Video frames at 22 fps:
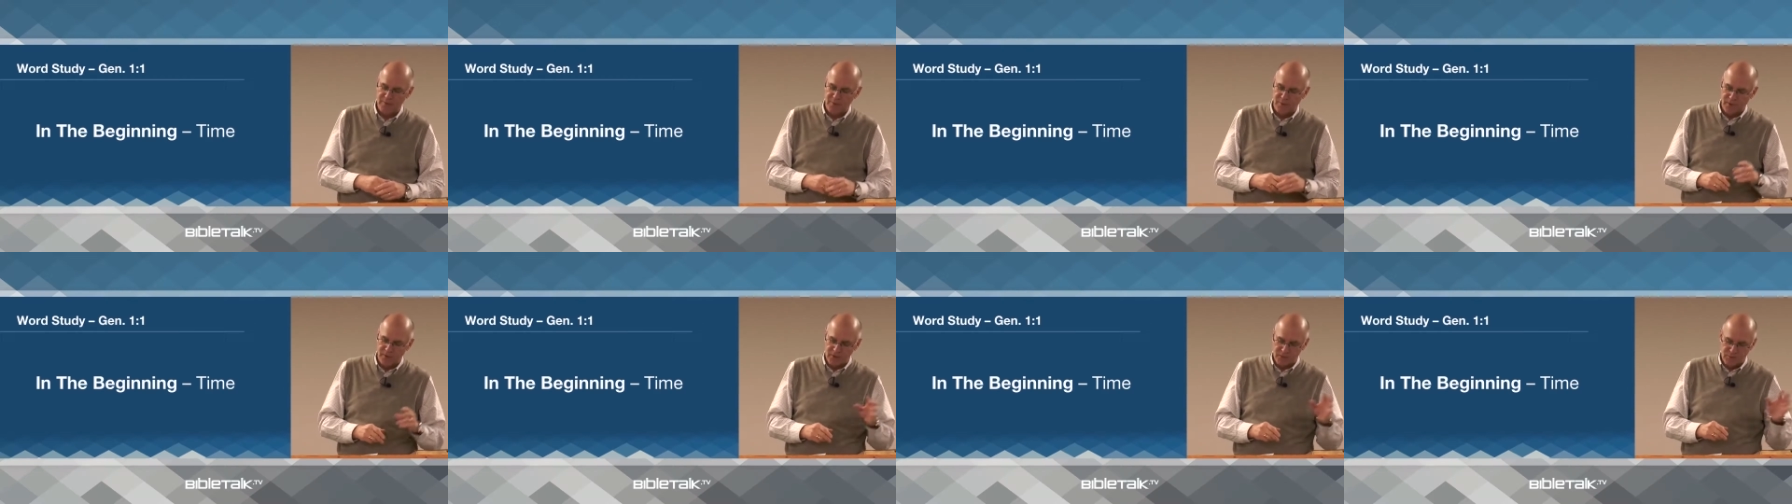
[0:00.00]

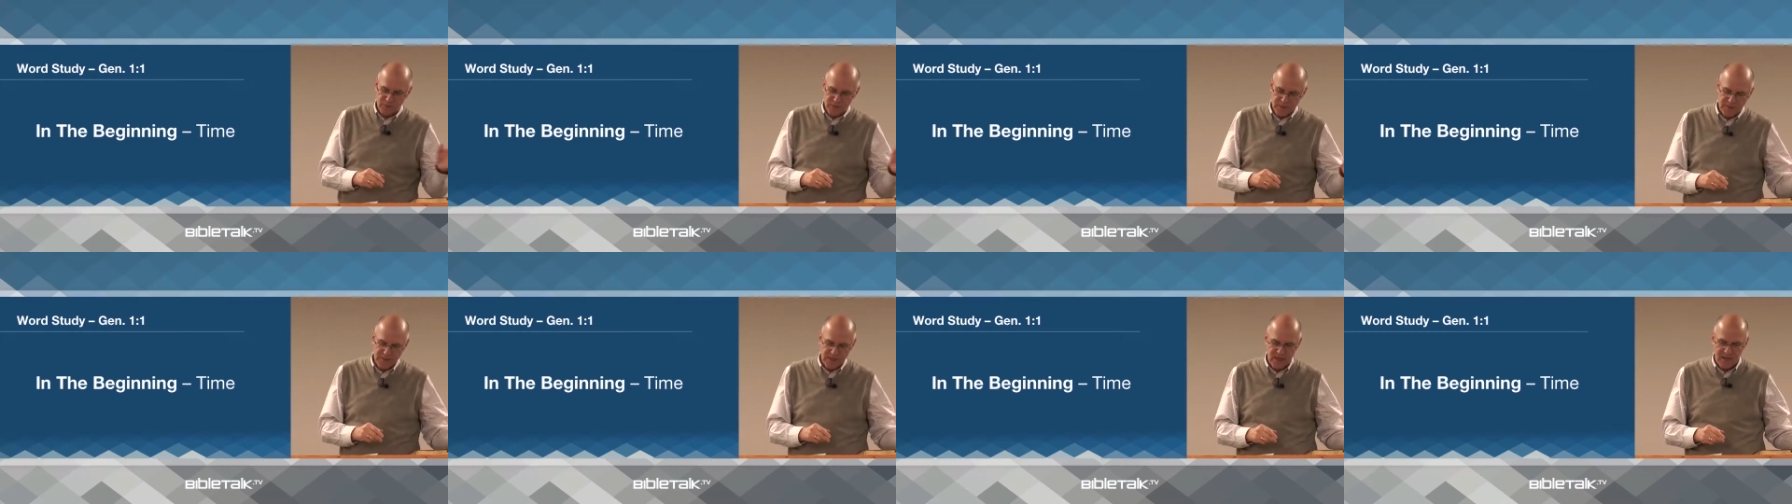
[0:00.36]
But as
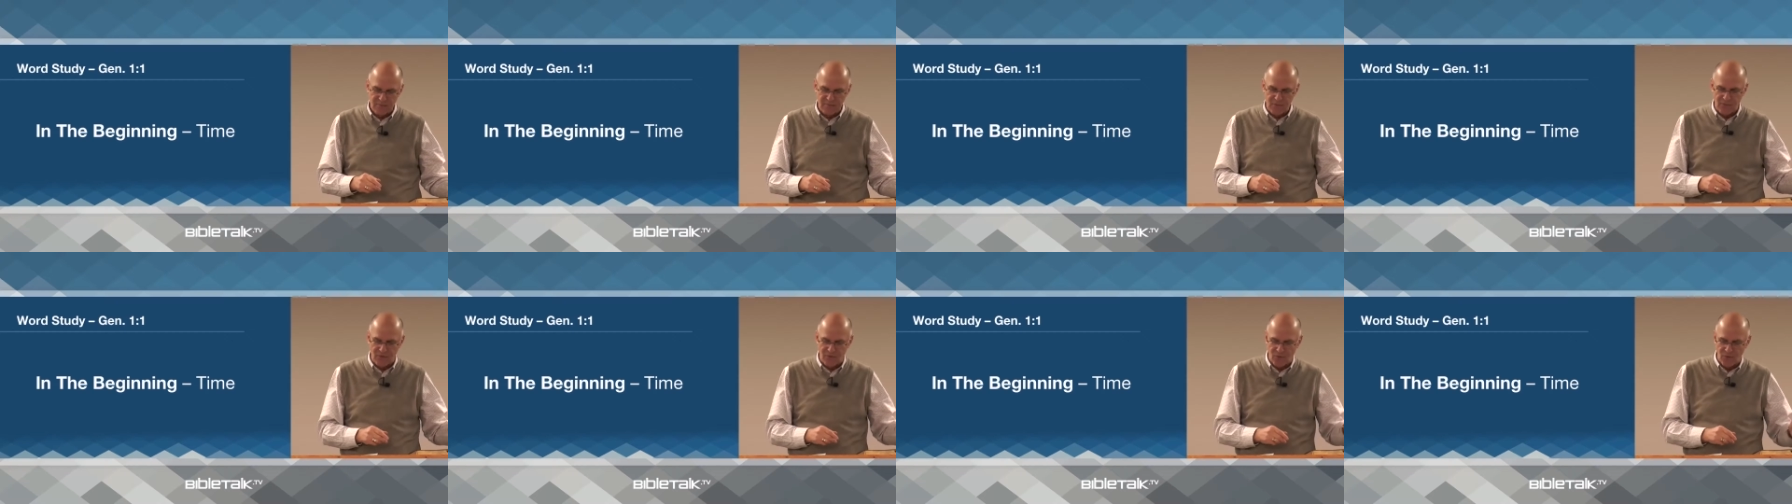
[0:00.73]
we
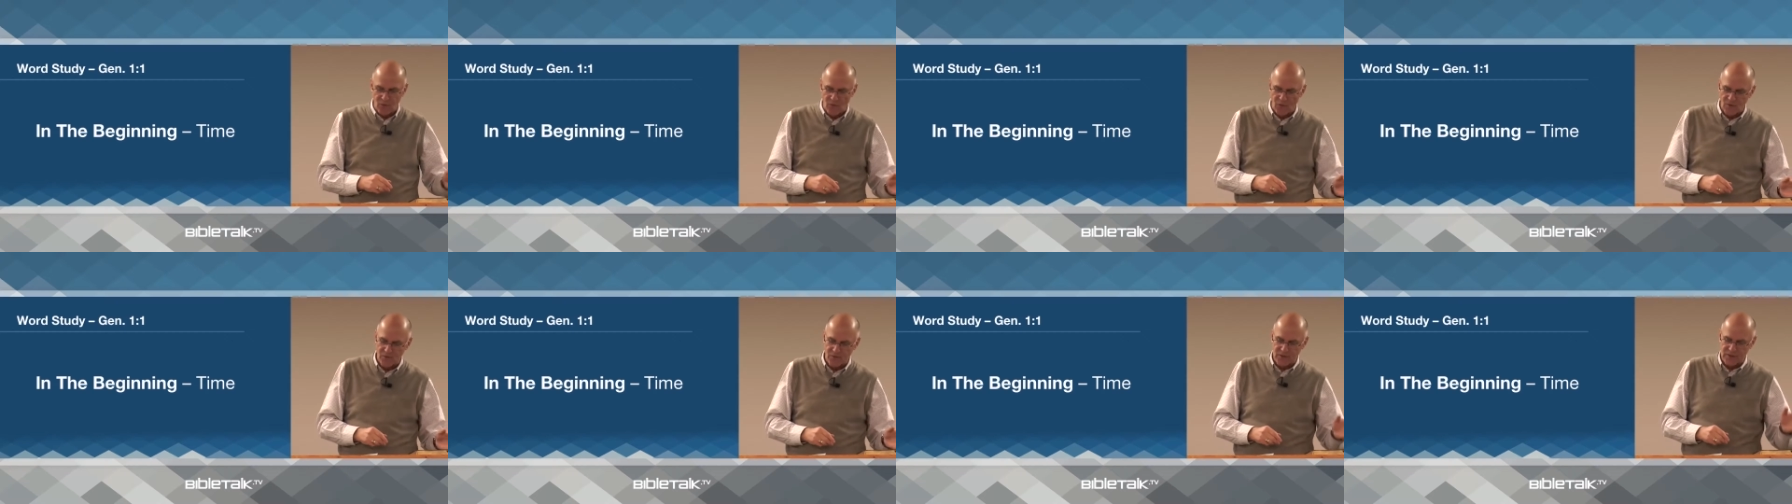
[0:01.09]
said
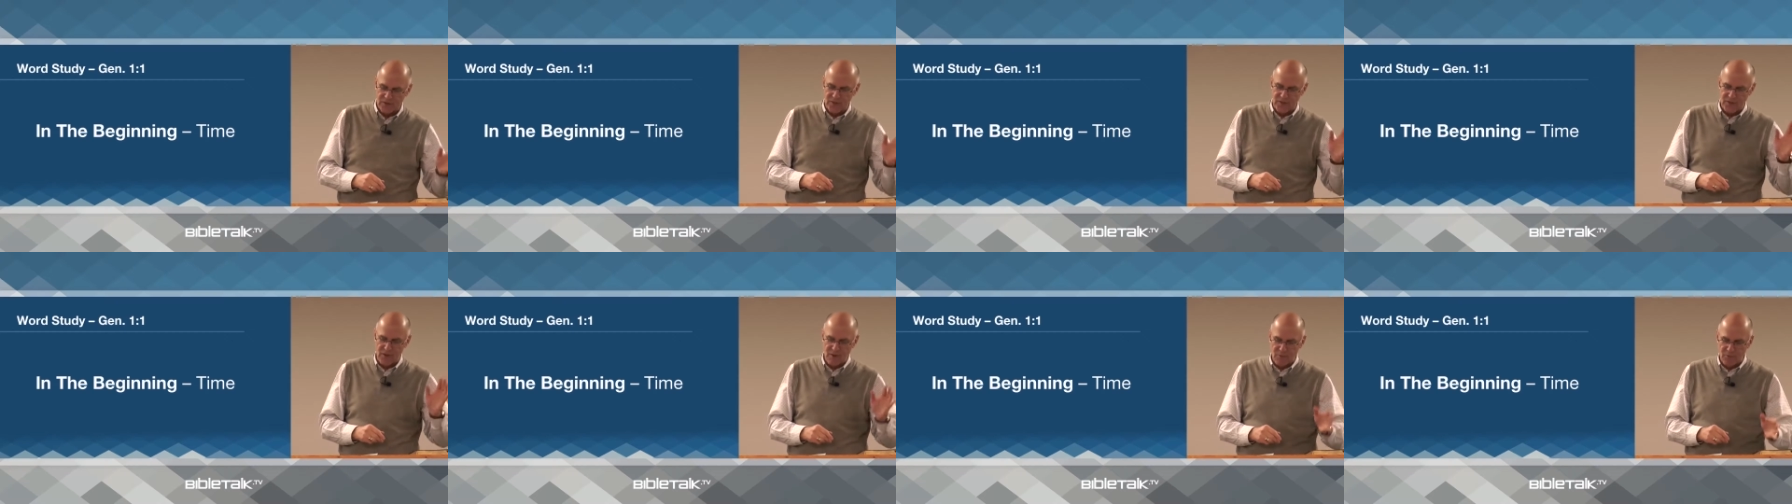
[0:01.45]
before, the
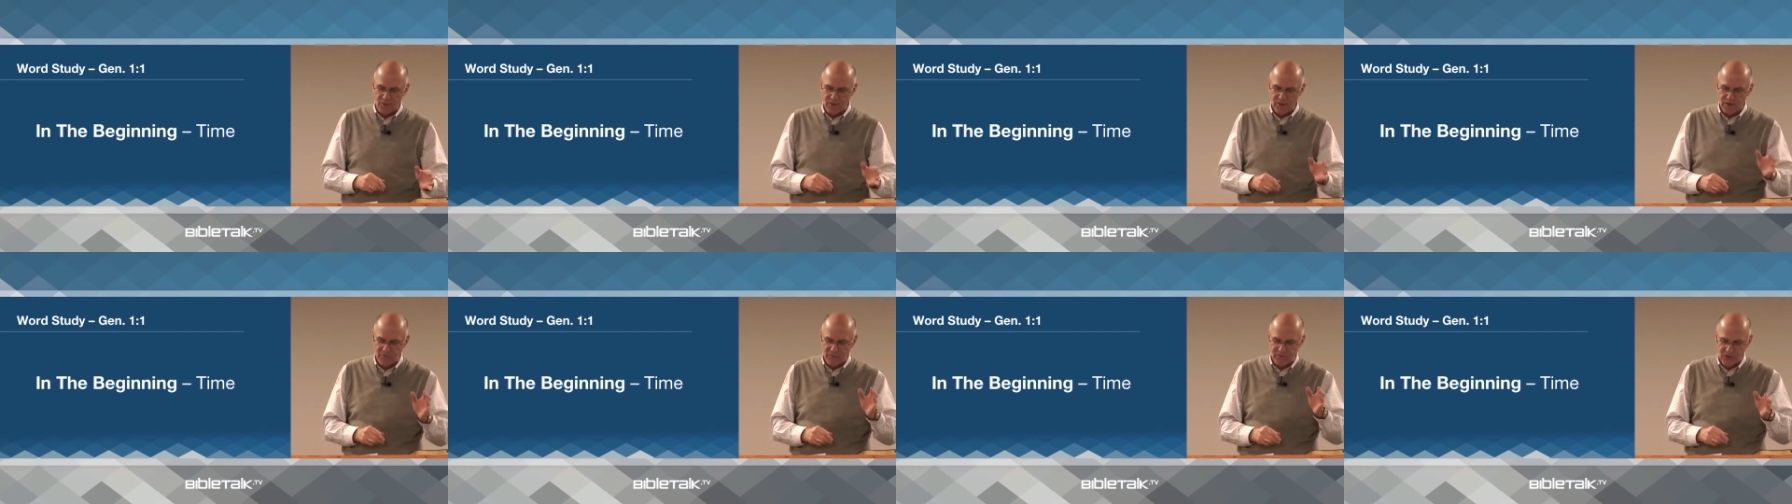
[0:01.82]

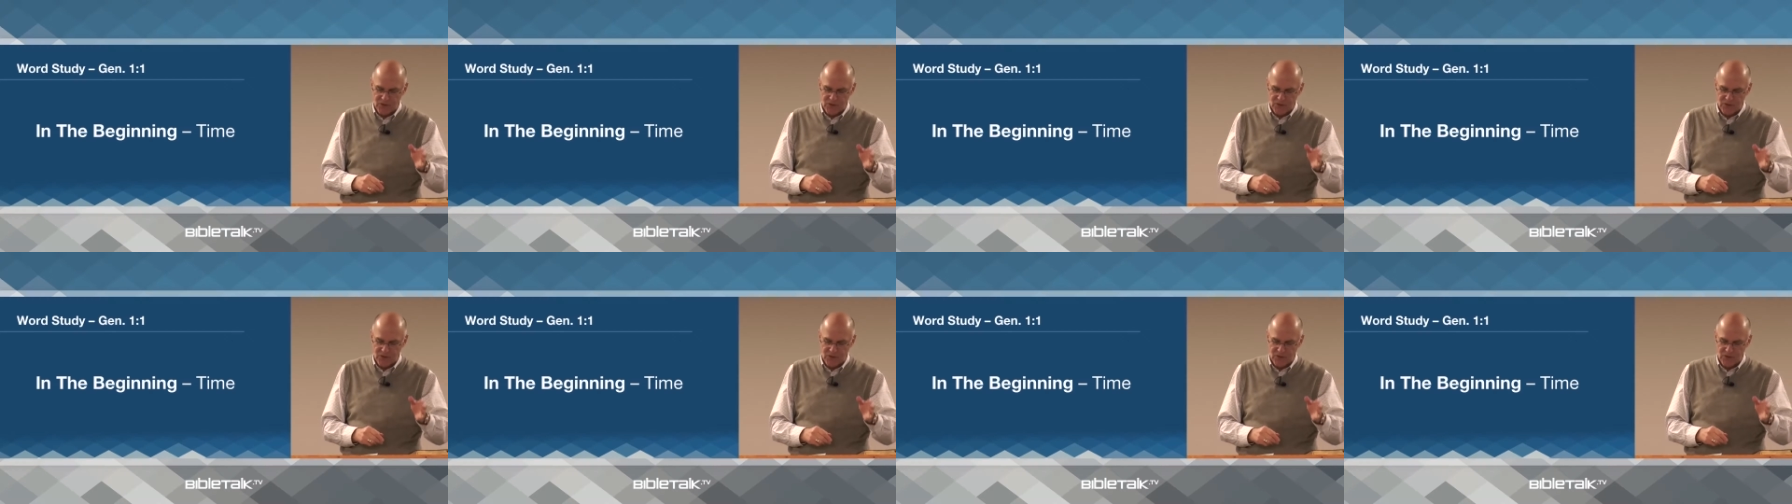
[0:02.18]
summary of